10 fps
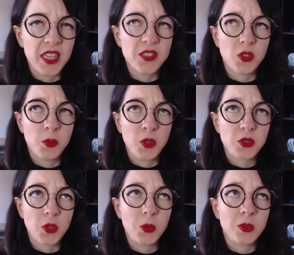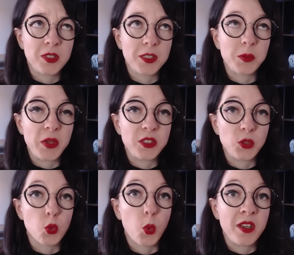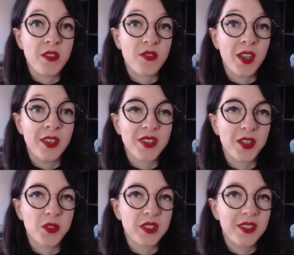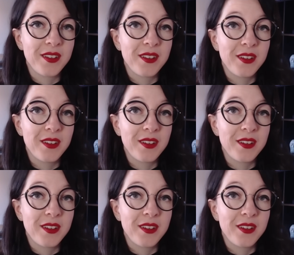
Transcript: That's almost cozy compared to 25 Kelvin.